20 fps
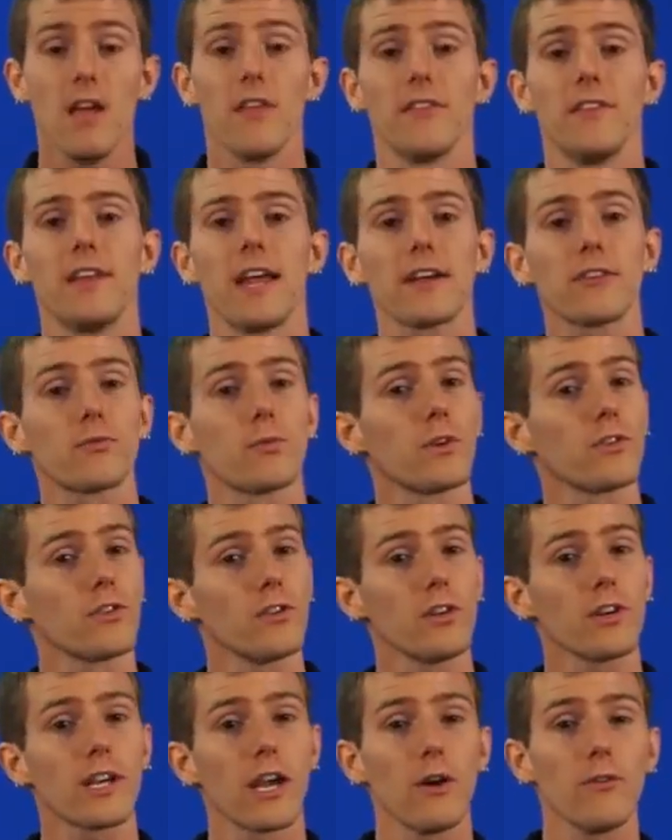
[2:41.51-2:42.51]
The next one to
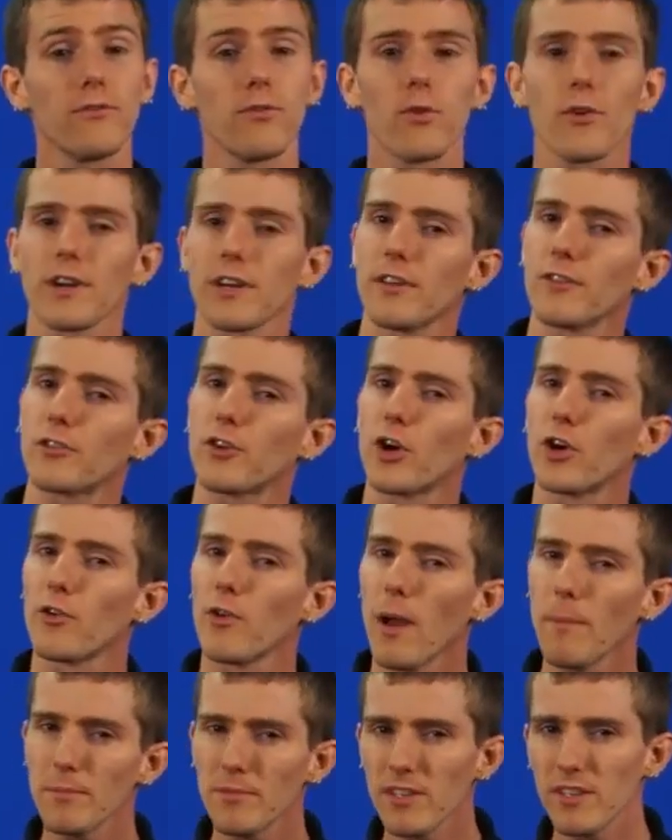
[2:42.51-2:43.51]
look out for is
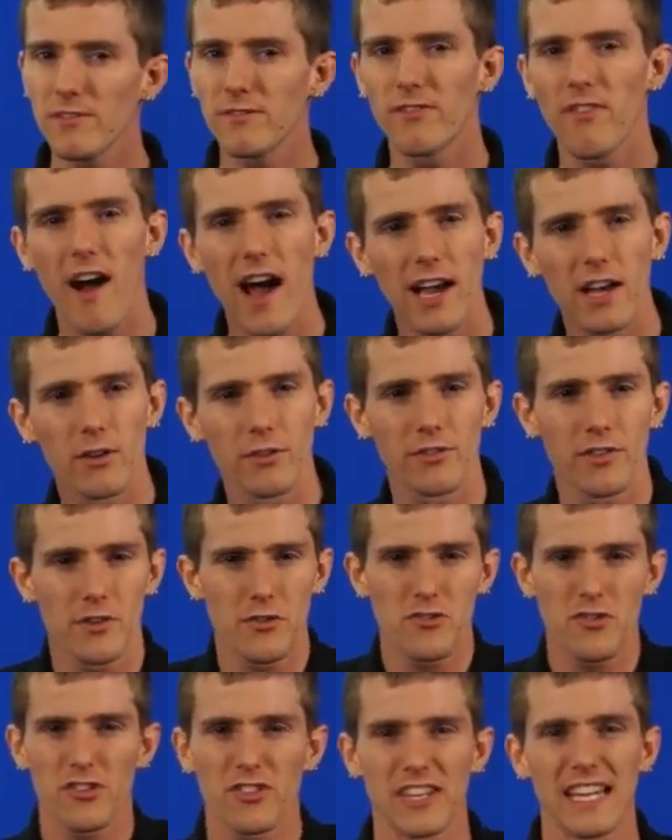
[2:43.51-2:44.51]
corrupted files that
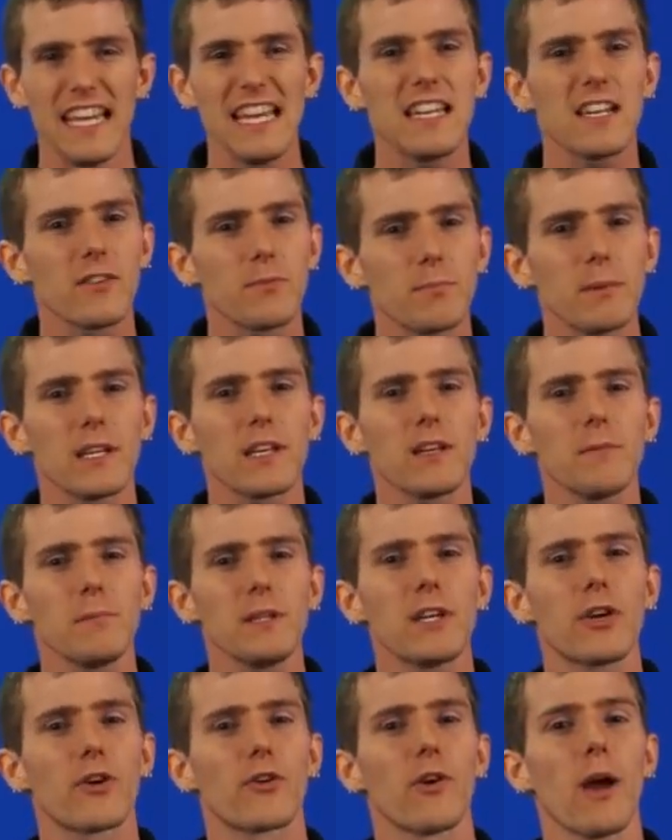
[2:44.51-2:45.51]
are just
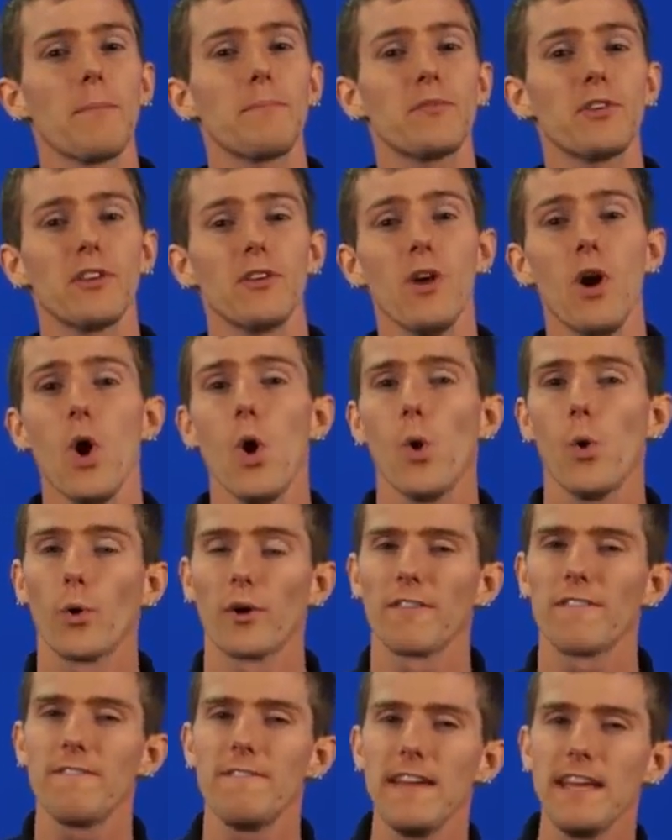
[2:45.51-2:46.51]
inexplicably corrupted
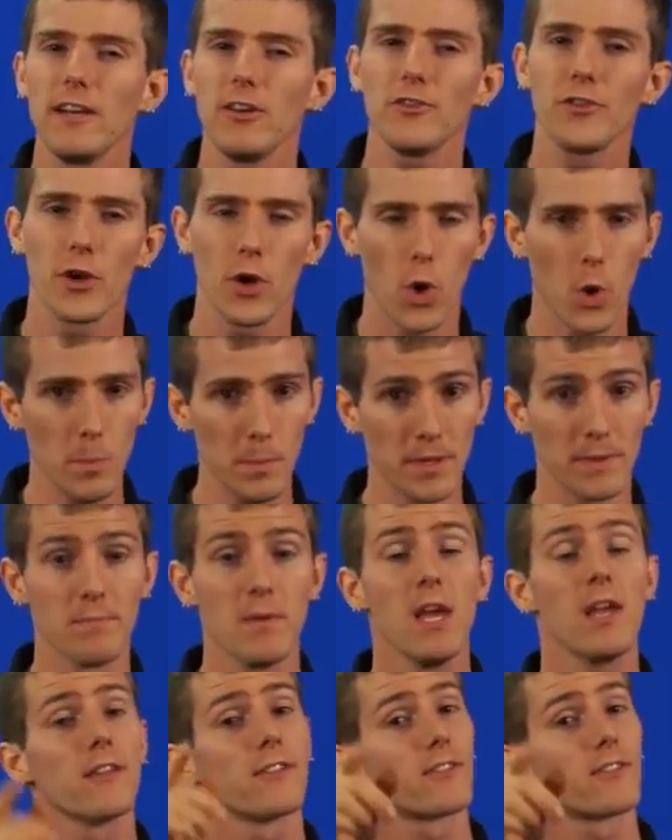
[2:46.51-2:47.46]
or fail to open.